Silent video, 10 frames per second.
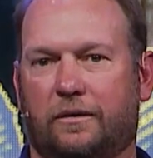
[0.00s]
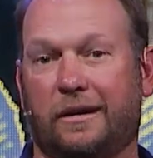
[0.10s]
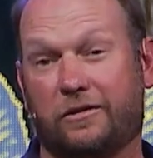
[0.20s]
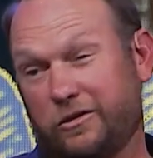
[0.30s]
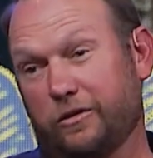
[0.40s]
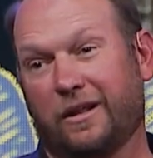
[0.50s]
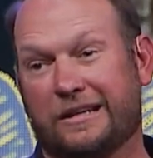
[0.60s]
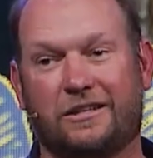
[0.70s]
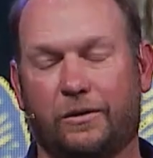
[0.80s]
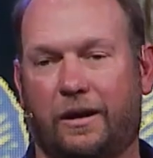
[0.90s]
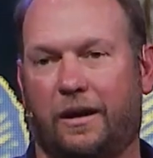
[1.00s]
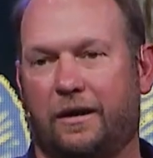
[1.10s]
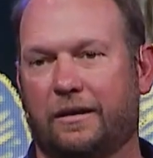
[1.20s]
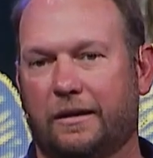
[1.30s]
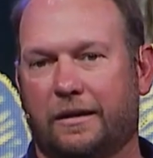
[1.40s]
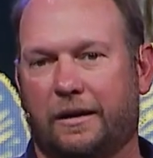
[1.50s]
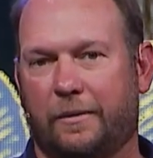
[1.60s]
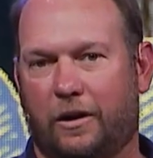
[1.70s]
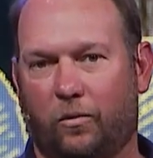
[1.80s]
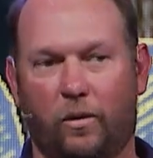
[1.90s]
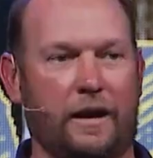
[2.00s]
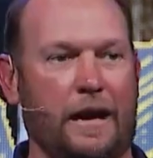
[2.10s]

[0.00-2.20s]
and to do a lot of Q&A about what